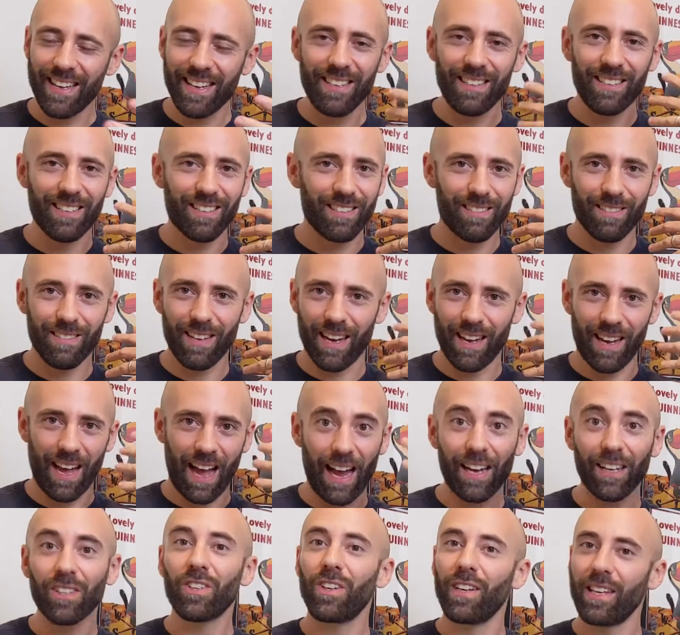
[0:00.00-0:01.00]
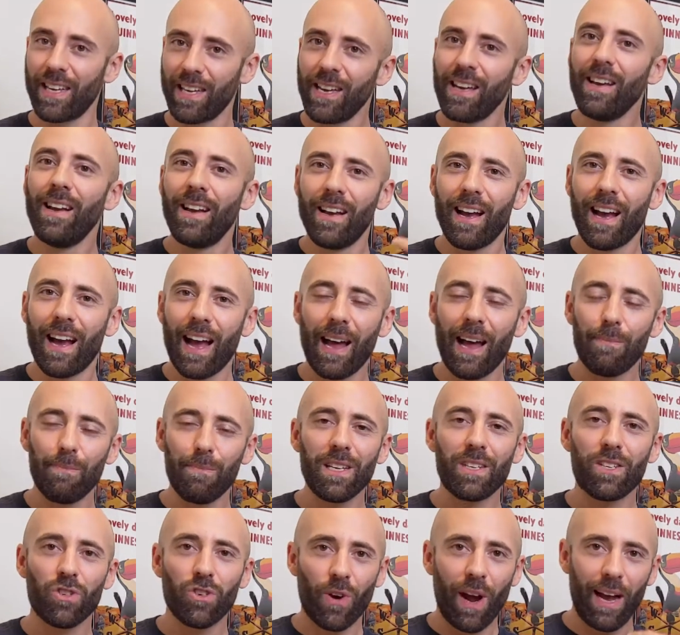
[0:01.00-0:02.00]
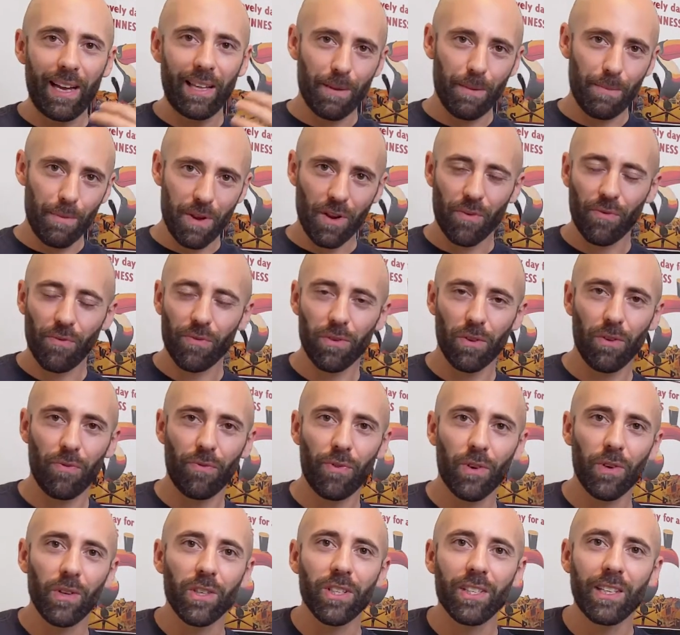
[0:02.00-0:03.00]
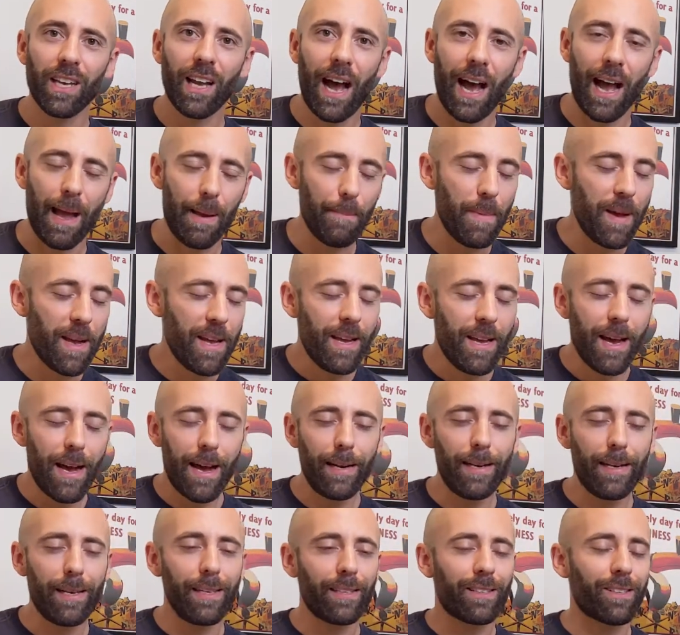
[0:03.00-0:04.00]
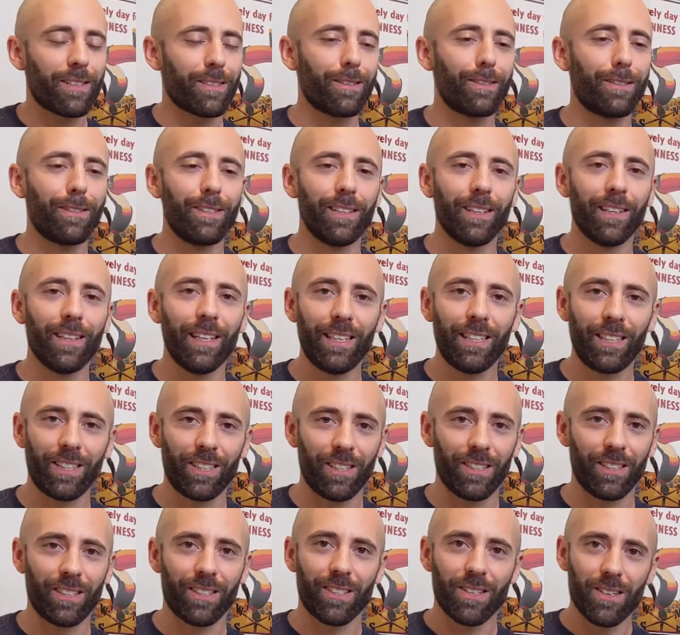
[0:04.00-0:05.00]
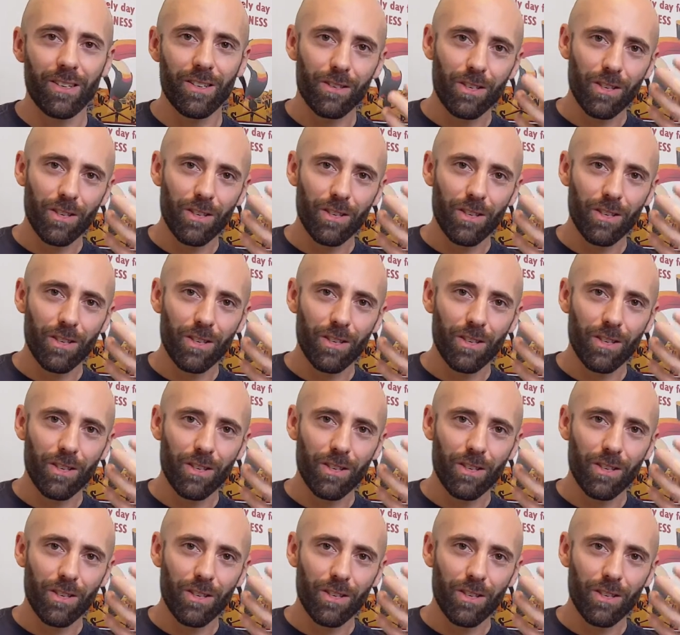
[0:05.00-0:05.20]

he's actually had me try the beer for the first time, and it's delicious.